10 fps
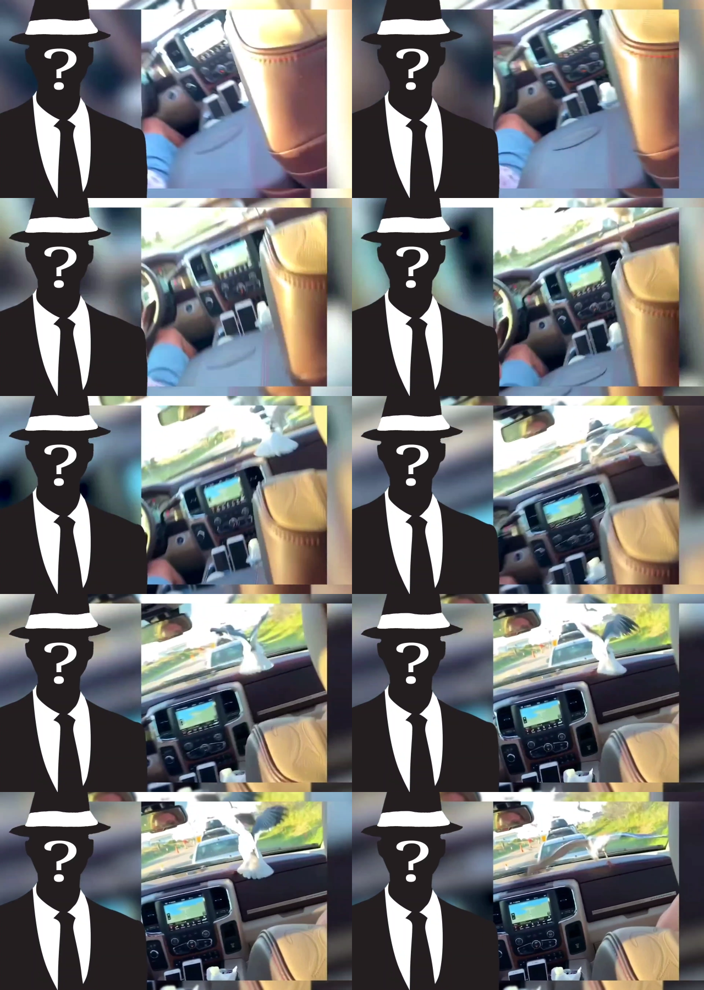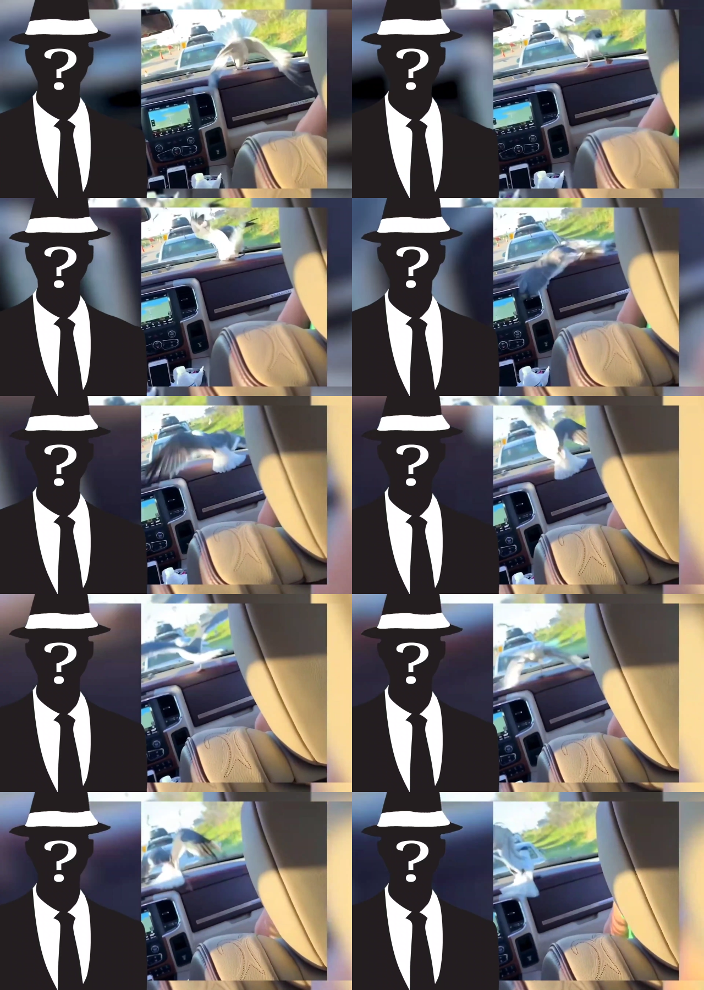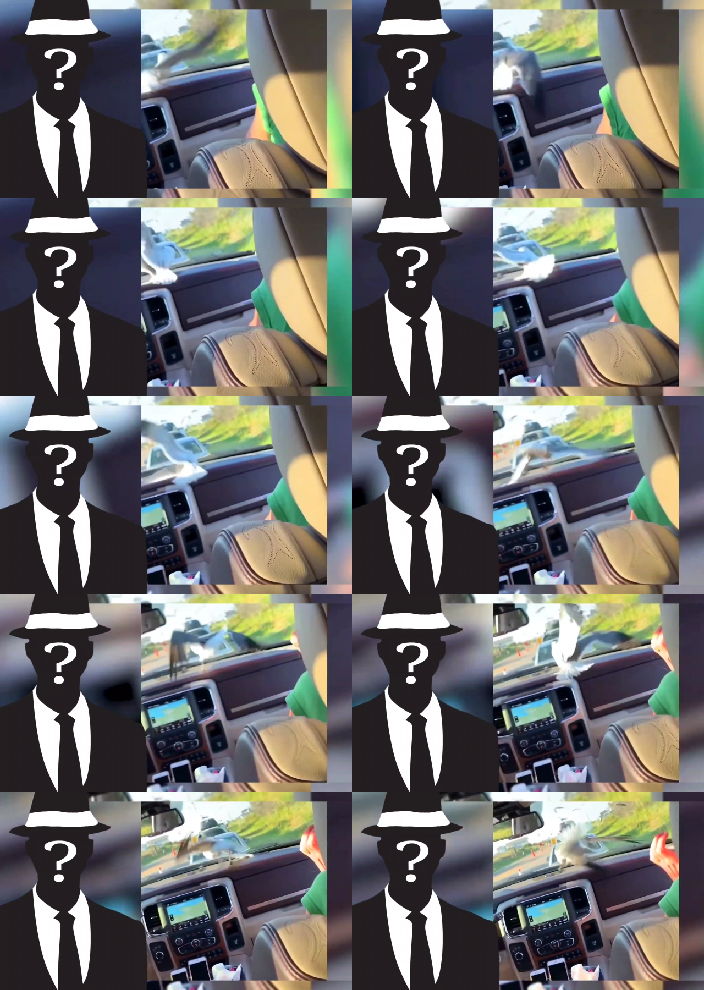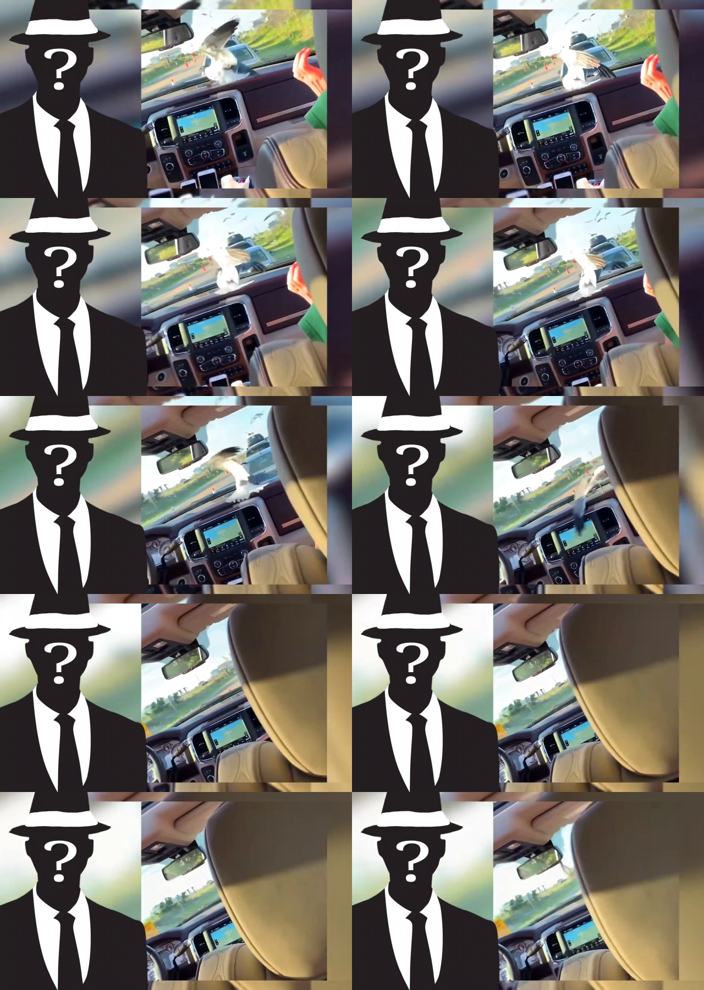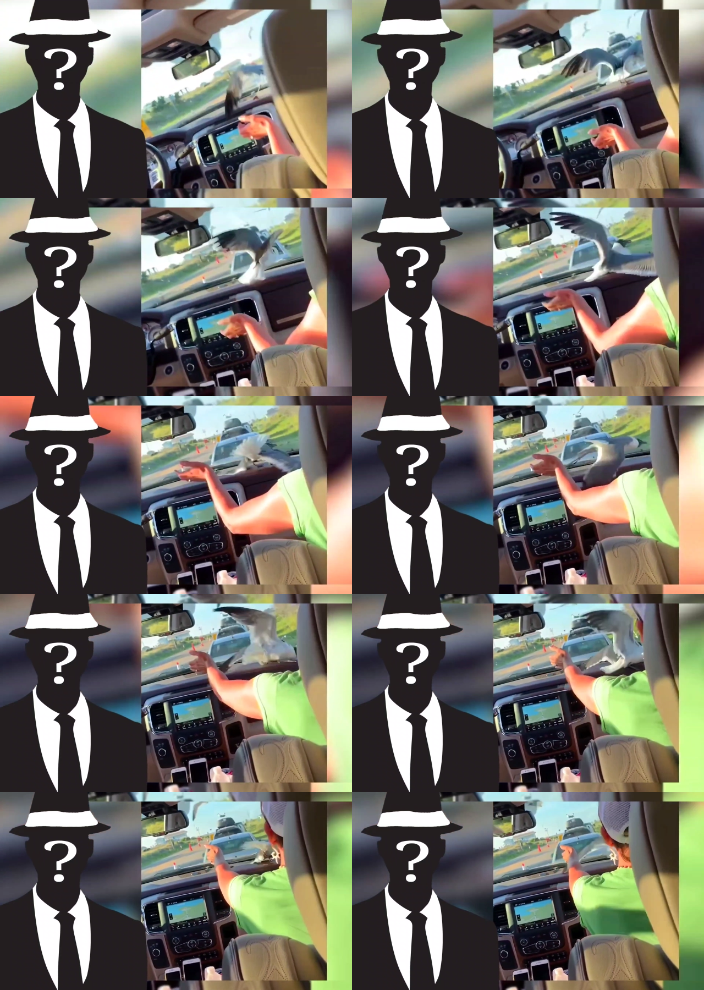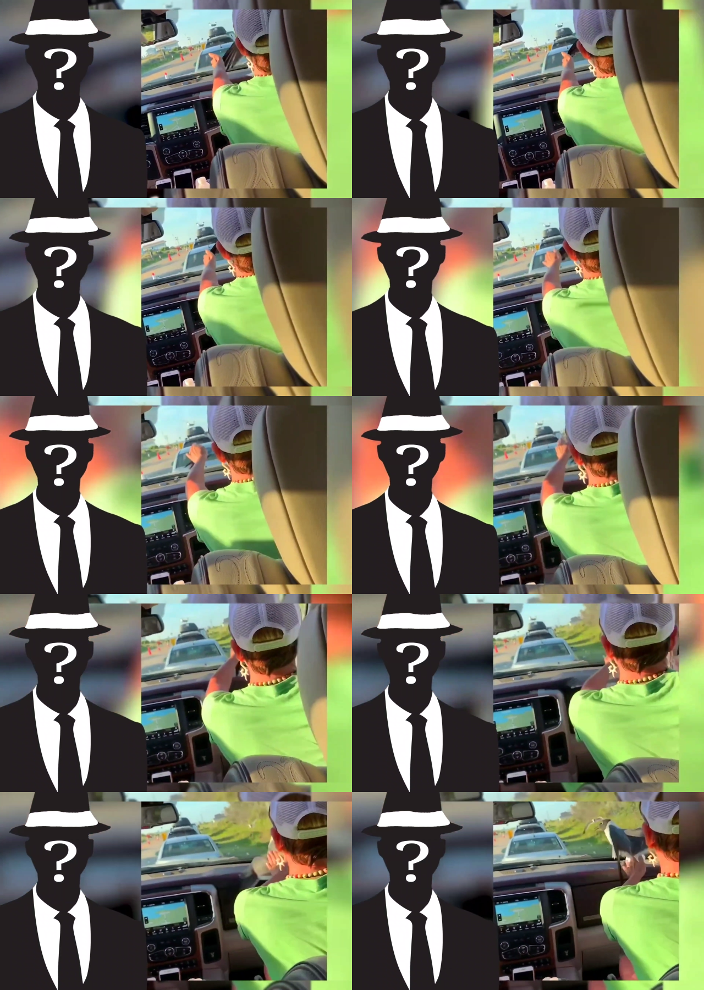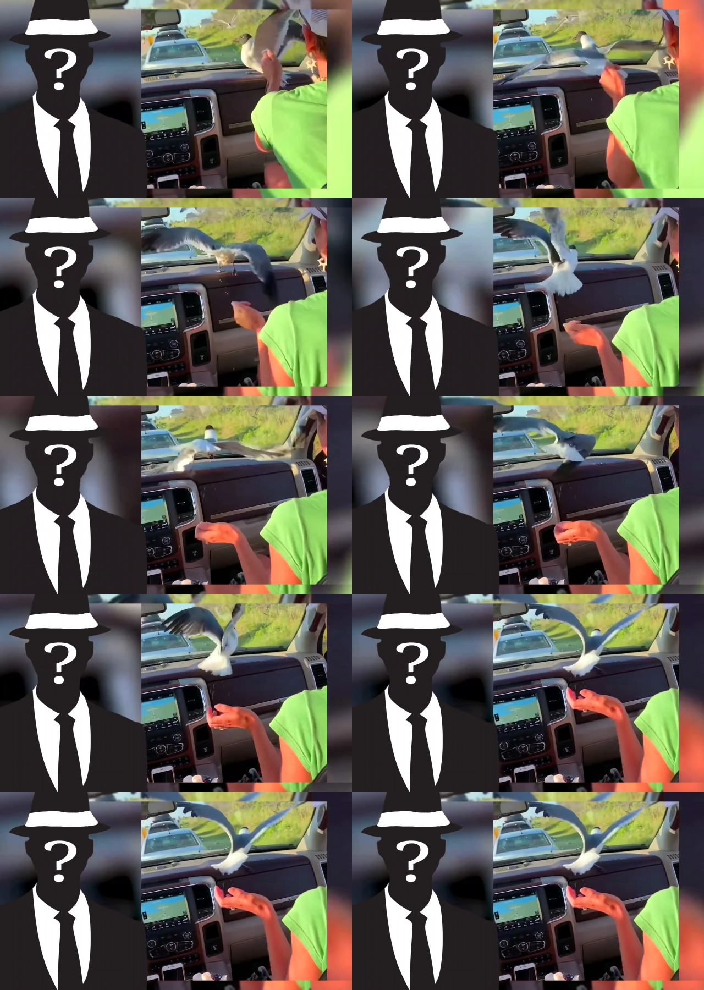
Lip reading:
[unreadable: no face in view]